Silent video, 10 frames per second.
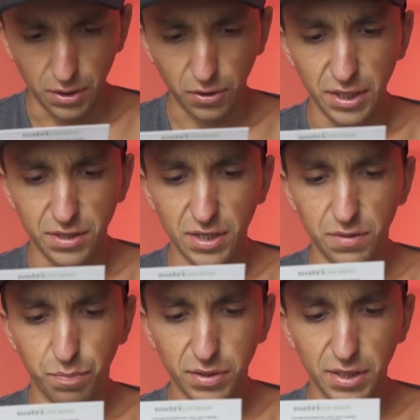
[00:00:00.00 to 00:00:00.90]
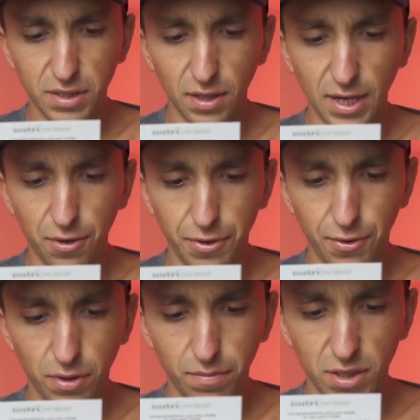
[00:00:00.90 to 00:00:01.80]
Okay, it says please allow
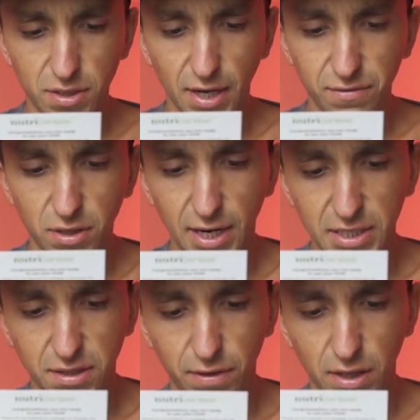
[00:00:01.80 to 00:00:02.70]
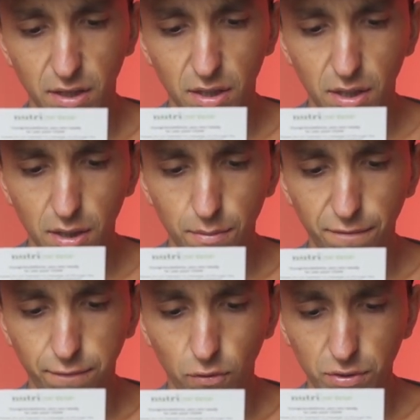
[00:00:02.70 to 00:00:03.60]
30 minutes after you activate
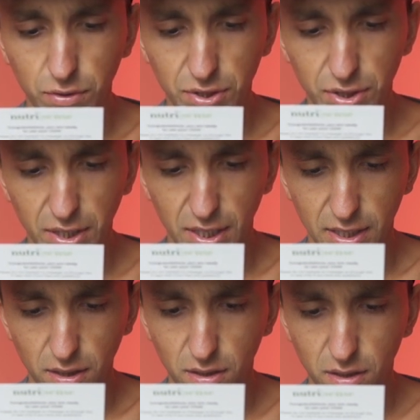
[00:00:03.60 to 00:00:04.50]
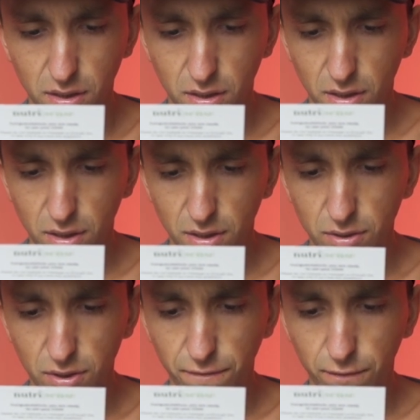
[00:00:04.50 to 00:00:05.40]
before you scan.
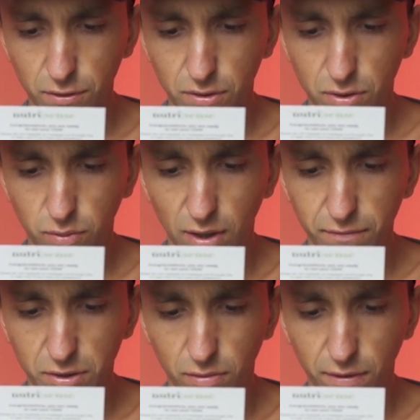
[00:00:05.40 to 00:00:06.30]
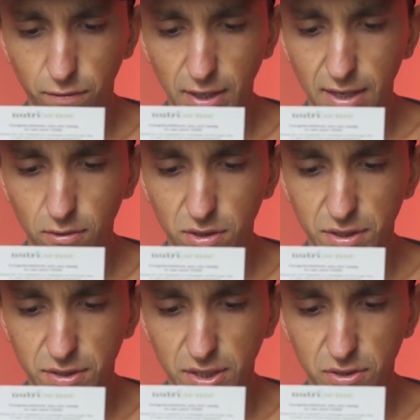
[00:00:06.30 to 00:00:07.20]
During the first 12 to 24 hours,
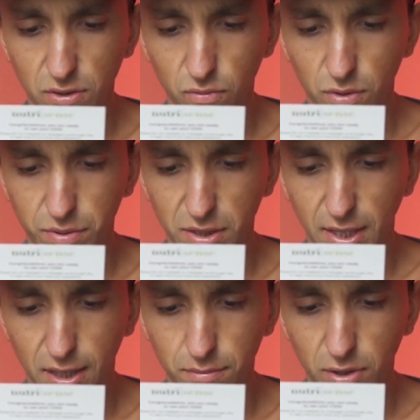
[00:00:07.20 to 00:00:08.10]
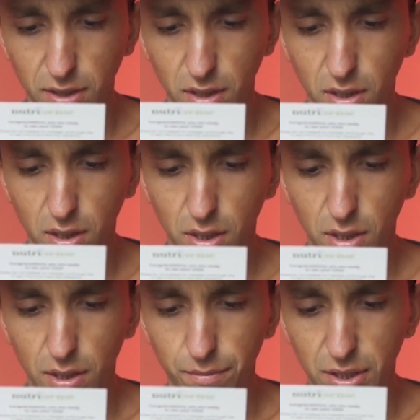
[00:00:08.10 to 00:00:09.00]
the sensor will be calibrating
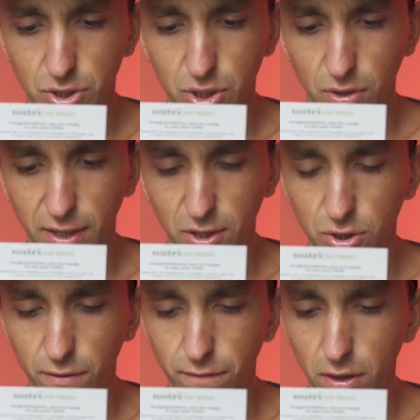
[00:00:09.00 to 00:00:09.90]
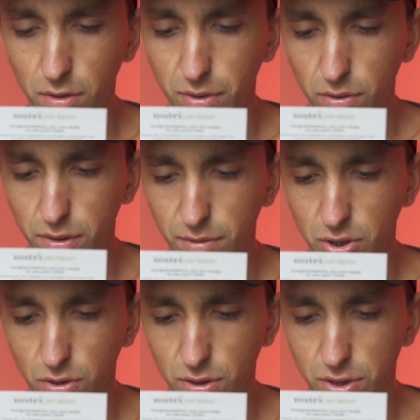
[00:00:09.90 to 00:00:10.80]
it may show extra variability. Make
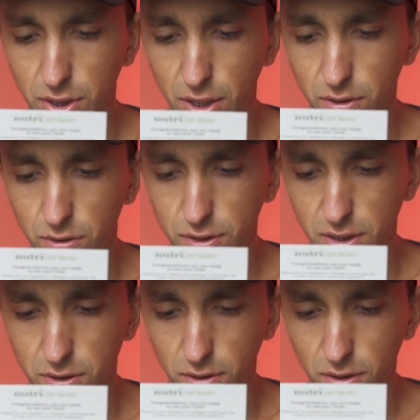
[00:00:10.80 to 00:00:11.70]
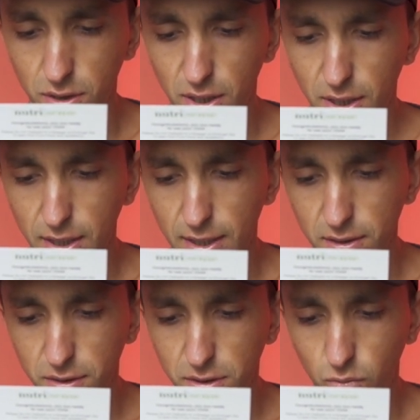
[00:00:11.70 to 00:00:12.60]
sure to scan your sensor at
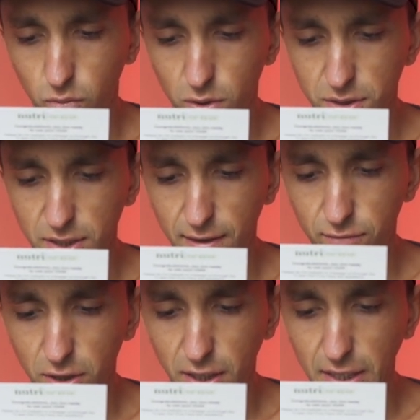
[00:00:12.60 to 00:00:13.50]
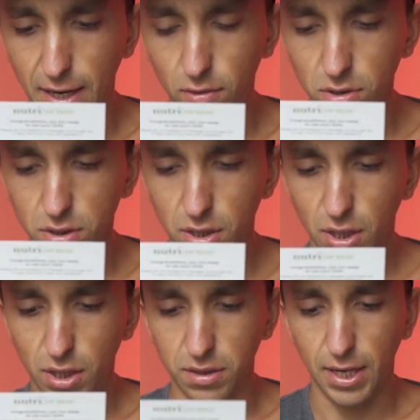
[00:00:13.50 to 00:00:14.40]
least once every eight hours
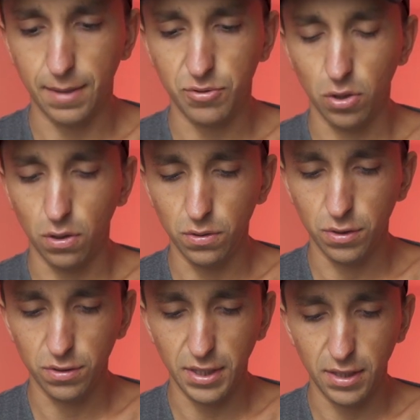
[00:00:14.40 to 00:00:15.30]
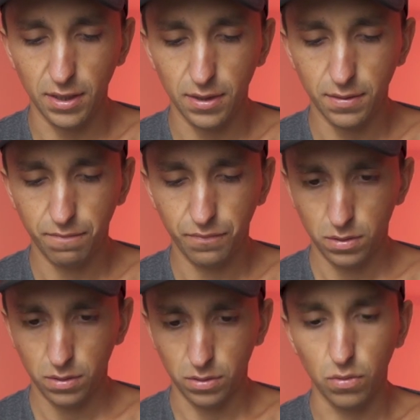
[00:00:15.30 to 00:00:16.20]
and capture all your data.
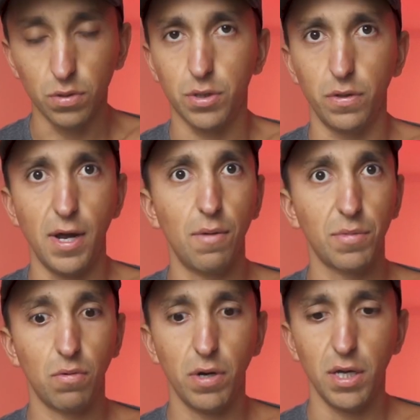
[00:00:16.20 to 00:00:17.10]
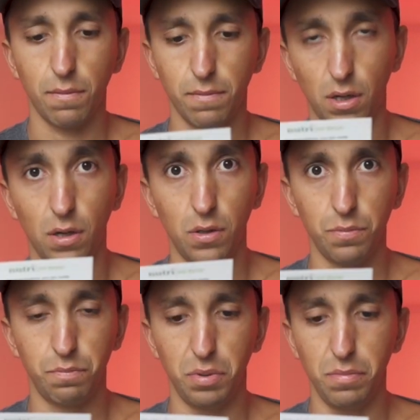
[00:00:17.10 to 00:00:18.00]
Cool, so now I'm gonna wait.
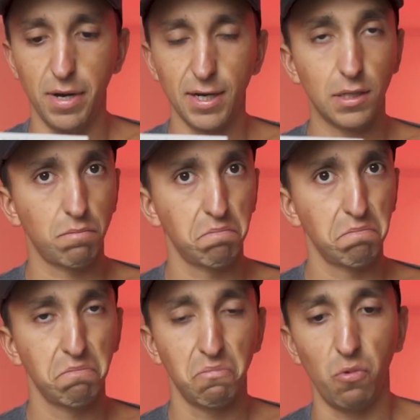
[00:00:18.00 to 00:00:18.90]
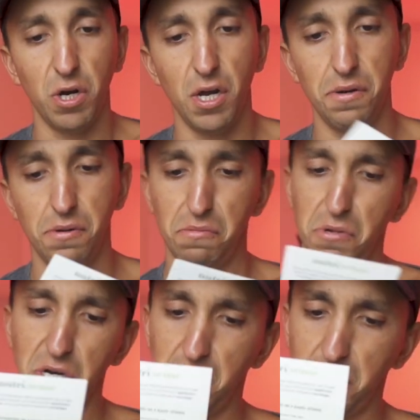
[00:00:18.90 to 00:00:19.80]
I'll be back when
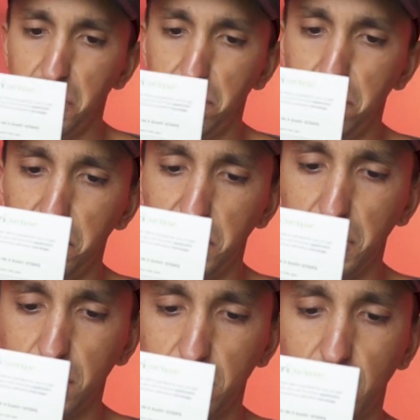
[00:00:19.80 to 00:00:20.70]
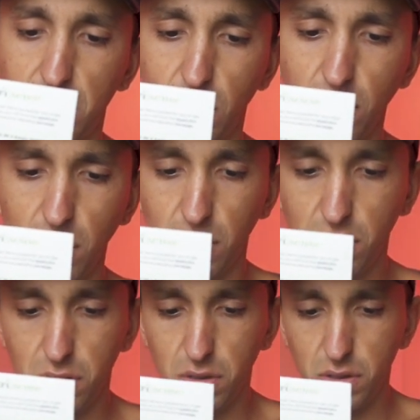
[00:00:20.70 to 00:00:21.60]
uh, things get started.
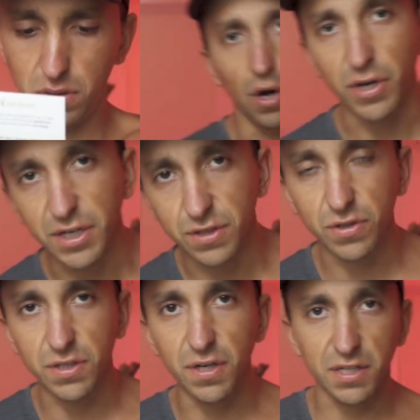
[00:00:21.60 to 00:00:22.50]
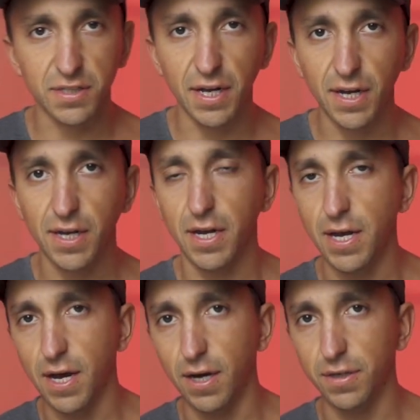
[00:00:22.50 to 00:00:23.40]
Okay, so it's the next day
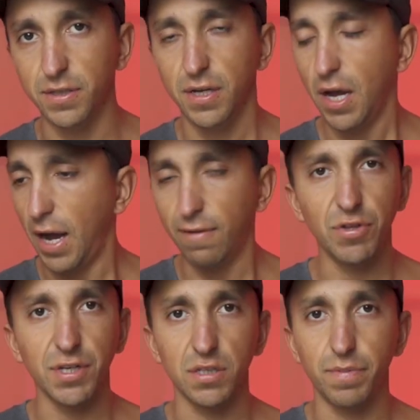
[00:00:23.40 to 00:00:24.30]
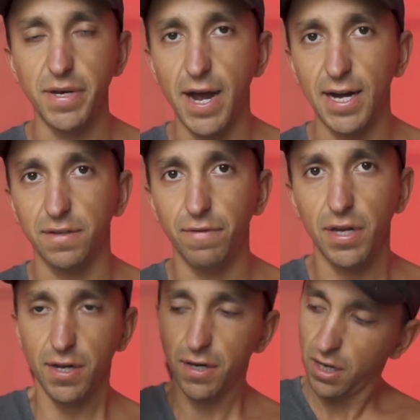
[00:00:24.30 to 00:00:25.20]
and everything has been
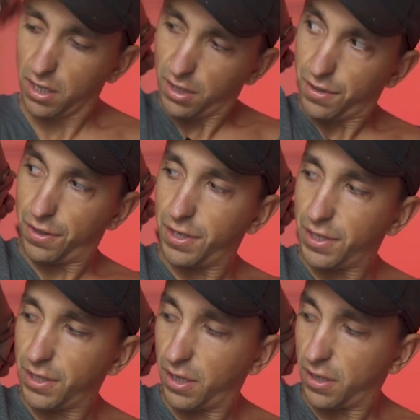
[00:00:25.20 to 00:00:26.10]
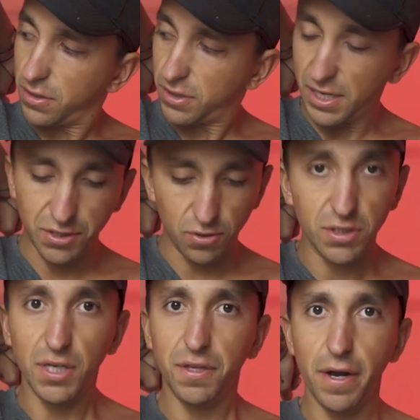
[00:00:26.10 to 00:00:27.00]
activated. The sensor
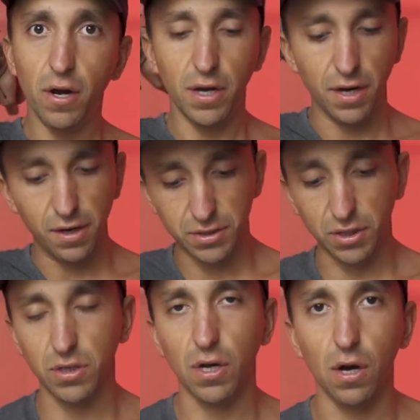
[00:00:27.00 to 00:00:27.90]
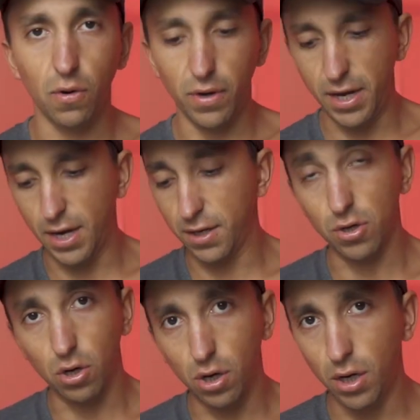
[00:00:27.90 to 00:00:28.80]
is in there and it's good to go. And
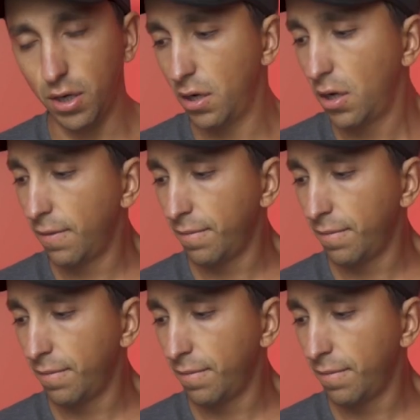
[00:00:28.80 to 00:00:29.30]
on